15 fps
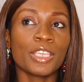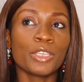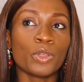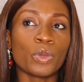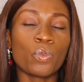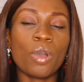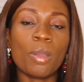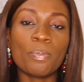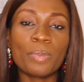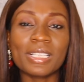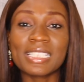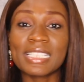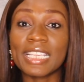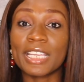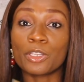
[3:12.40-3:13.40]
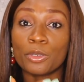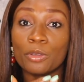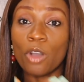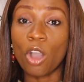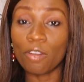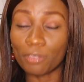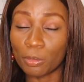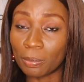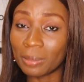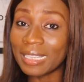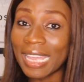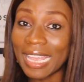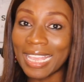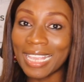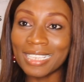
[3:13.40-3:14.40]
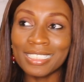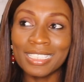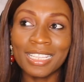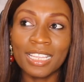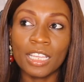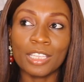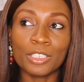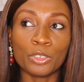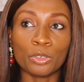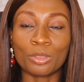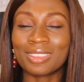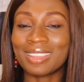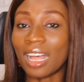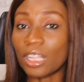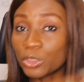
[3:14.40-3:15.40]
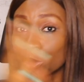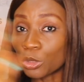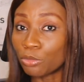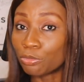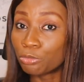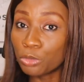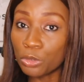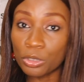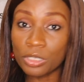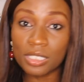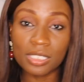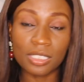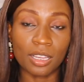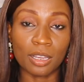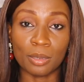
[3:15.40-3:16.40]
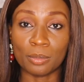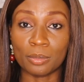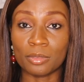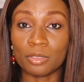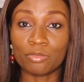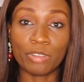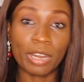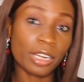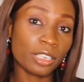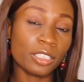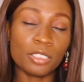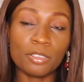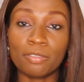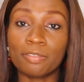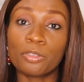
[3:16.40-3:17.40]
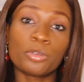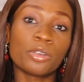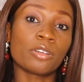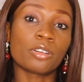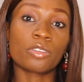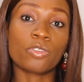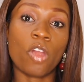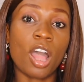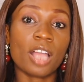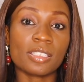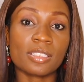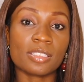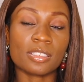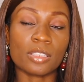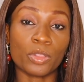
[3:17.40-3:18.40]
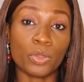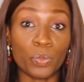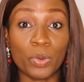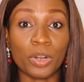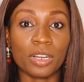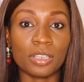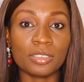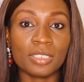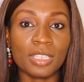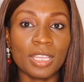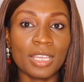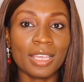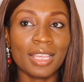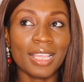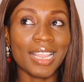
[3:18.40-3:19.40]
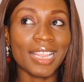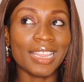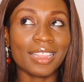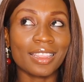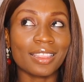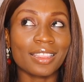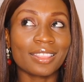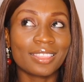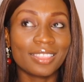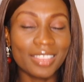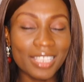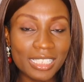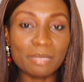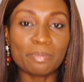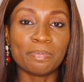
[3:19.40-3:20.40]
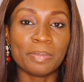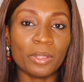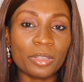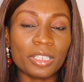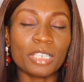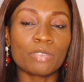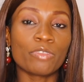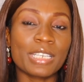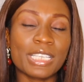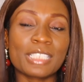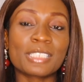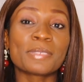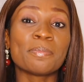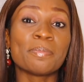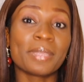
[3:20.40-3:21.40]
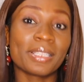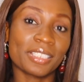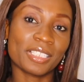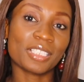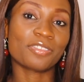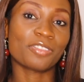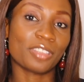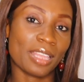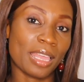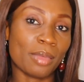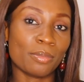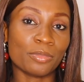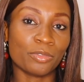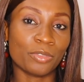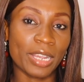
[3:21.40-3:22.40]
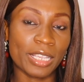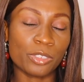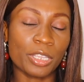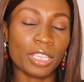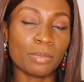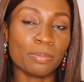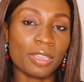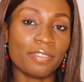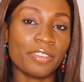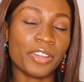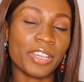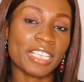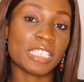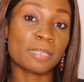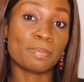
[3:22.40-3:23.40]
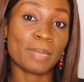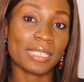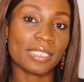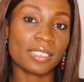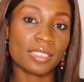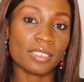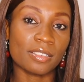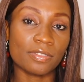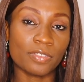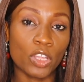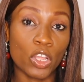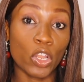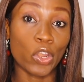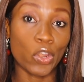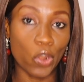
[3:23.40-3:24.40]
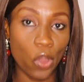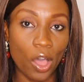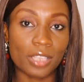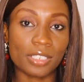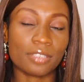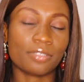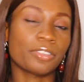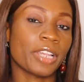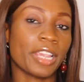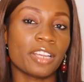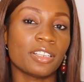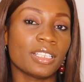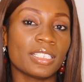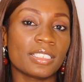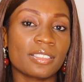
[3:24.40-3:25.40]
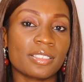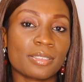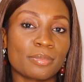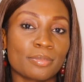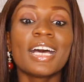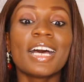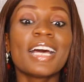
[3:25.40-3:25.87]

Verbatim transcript: you know, one person taking it off a plane, you know, thousands of routes um, regularly flown across the world, this bill can run into millions for them, right? So it can be a very expensive loss for airlines.